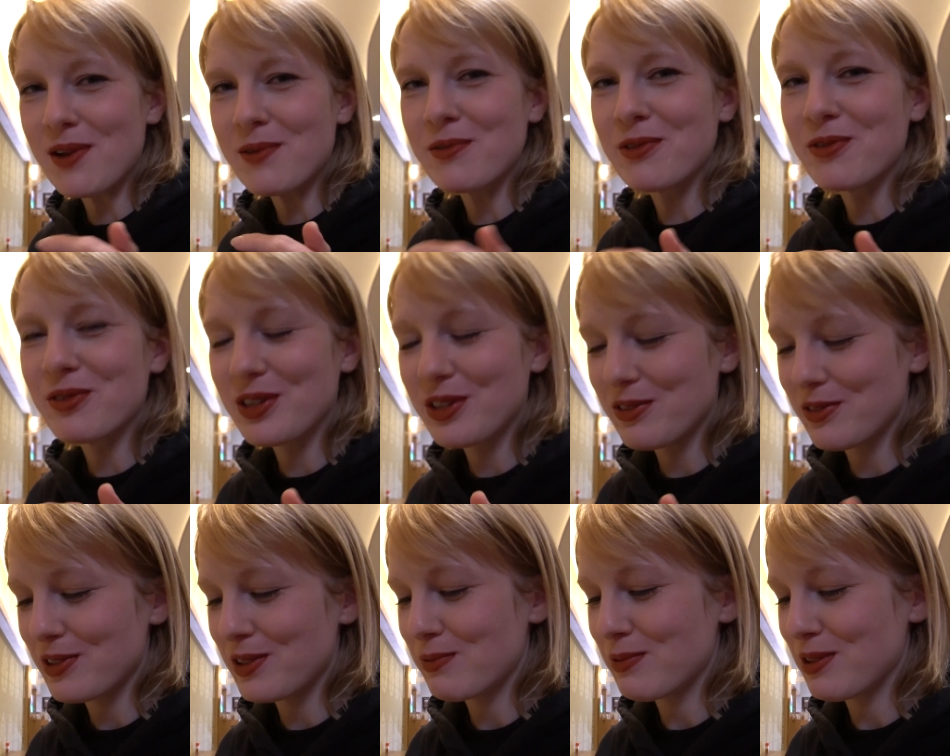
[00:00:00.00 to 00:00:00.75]
I'm a really
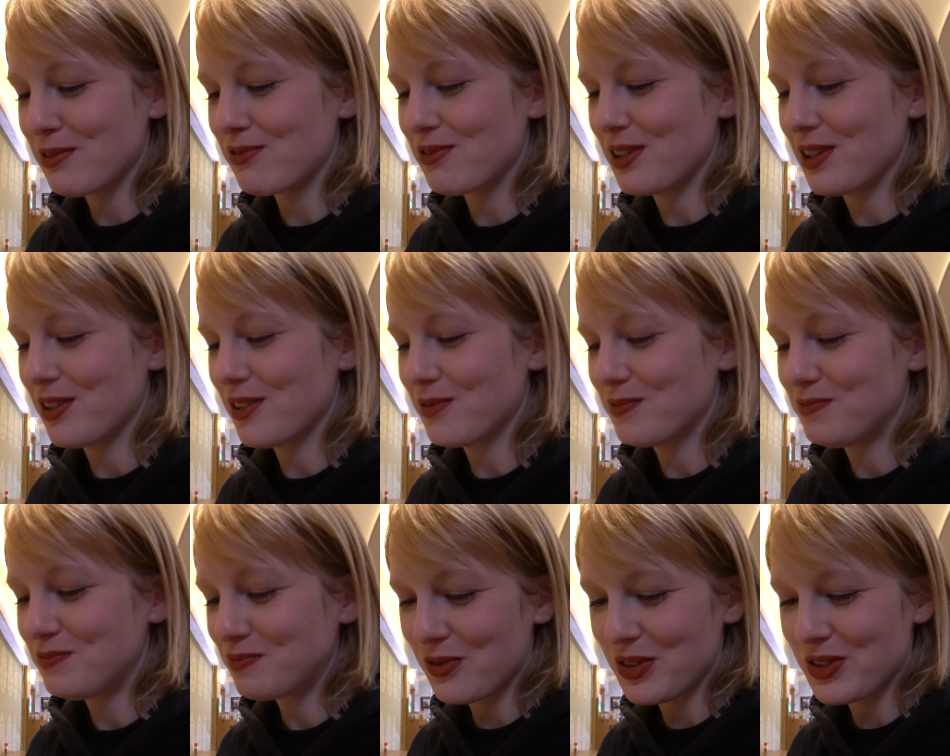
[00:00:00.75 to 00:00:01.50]
really big
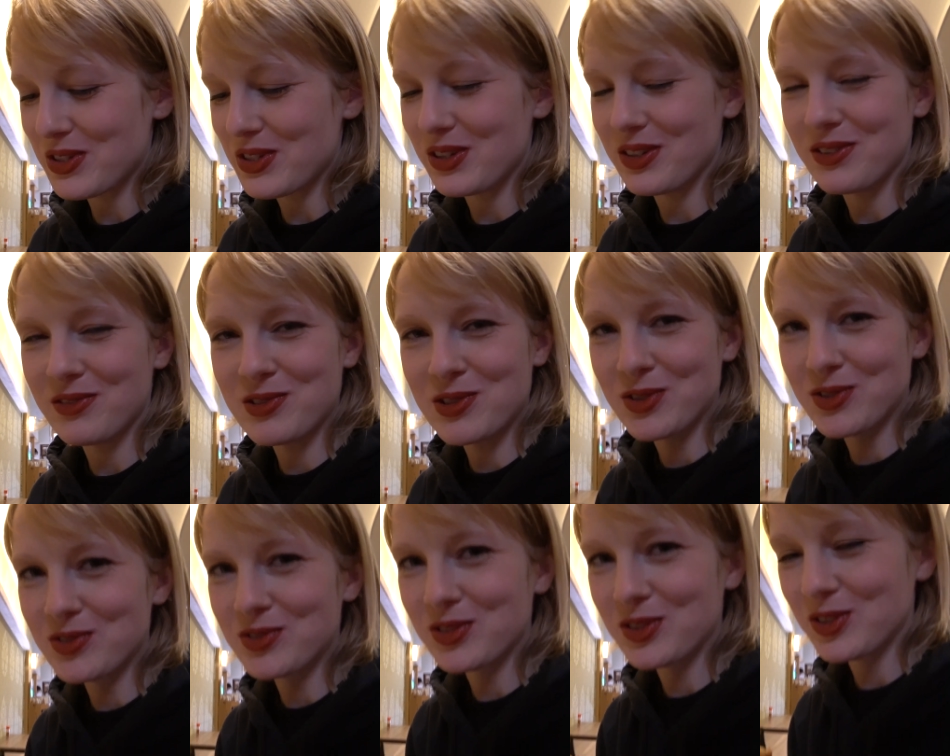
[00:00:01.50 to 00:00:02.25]
fan of this kind of
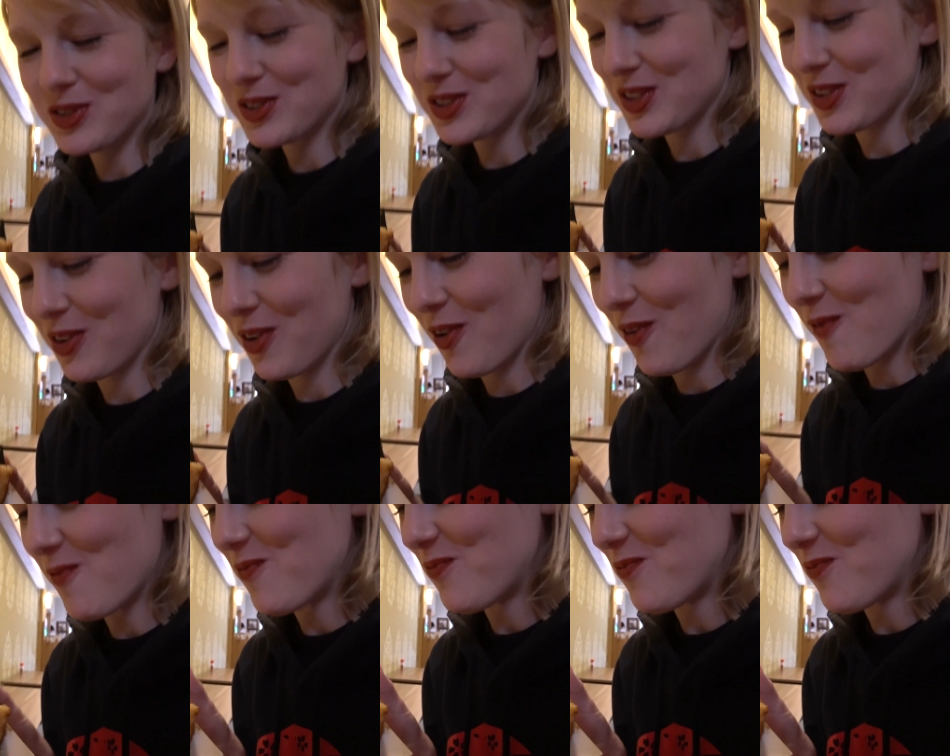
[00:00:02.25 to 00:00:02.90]
tofu, so